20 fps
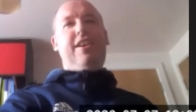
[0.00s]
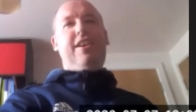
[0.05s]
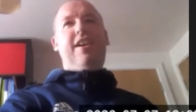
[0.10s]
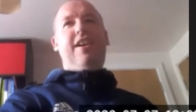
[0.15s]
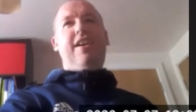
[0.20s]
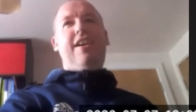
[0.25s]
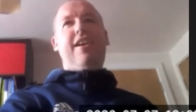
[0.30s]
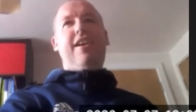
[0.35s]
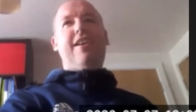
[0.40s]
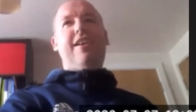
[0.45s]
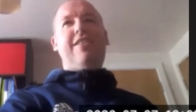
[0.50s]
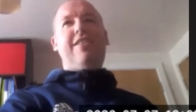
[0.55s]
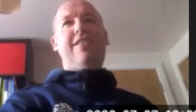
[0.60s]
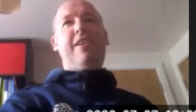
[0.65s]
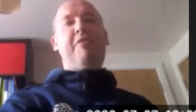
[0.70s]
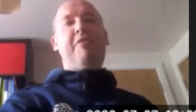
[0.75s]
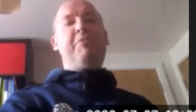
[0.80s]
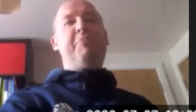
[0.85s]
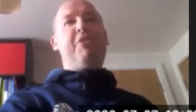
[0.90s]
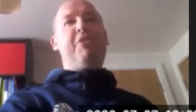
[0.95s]
And
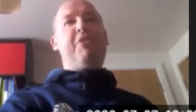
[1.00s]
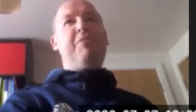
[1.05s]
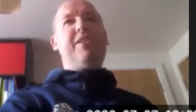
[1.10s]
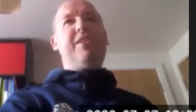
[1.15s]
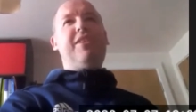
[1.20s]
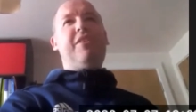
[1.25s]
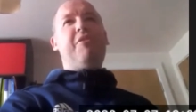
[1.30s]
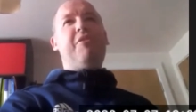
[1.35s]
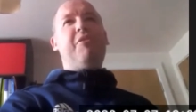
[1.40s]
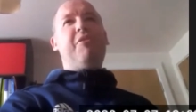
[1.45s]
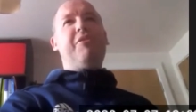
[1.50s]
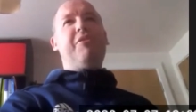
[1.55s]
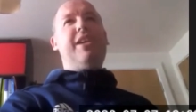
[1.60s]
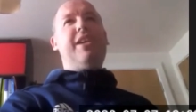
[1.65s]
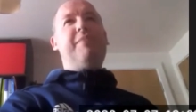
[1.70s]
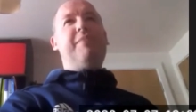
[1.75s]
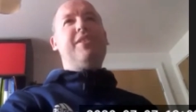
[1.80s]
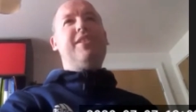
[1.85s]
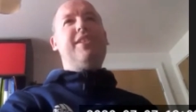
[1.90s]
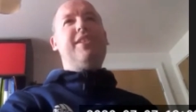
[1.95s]
I was probably the wrong
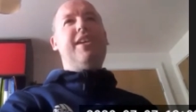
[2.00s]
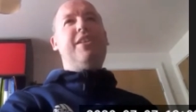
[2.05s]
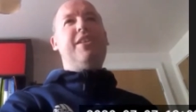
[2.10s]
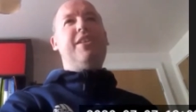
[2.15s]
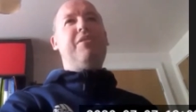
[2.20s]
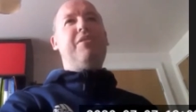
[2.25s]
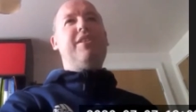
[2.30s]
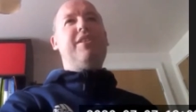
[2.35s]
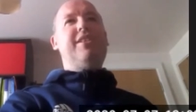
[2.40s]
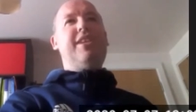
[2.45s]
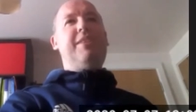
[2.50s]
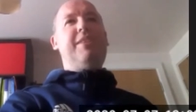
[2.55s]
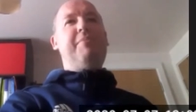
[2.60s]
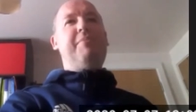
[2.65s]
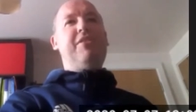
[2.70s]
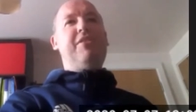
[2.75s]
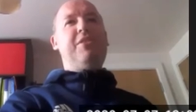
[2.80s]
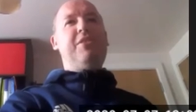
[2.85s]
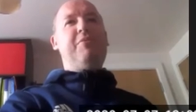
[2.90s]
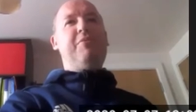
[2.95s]
time to send all these
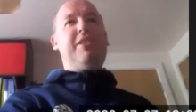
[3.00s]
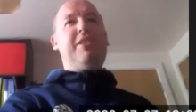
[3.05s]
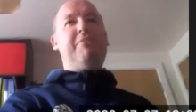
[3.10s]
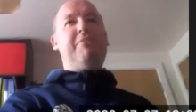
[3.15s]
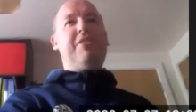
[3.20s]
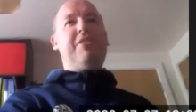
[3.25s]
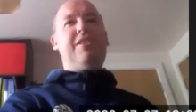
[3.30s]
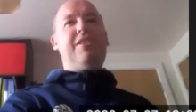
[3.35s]
emails away, but